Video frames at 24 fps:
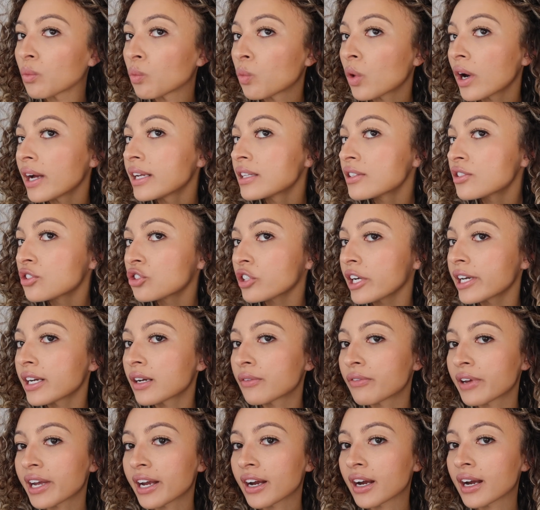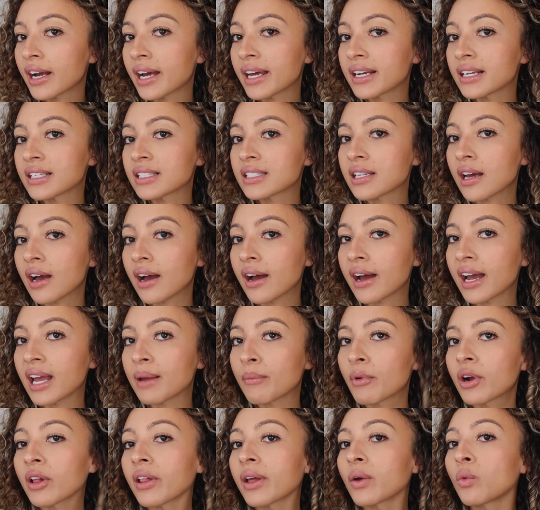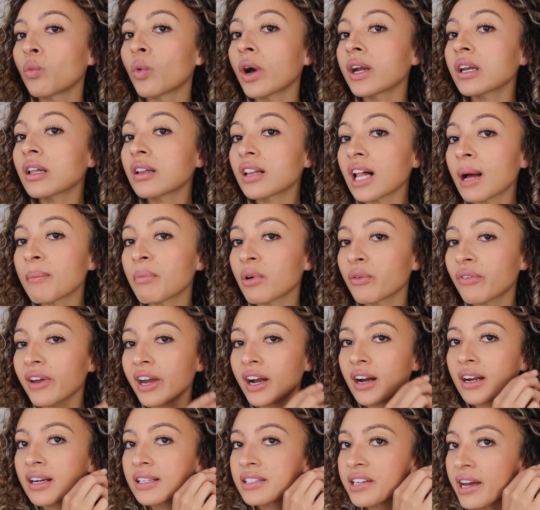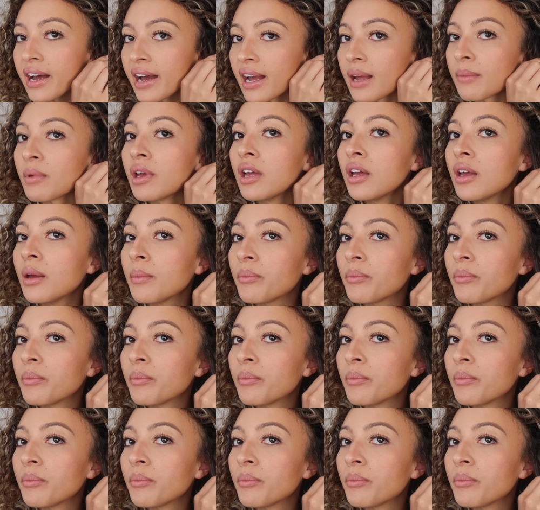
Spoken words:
one strand of hair at a time, or like one clump of hair at a time,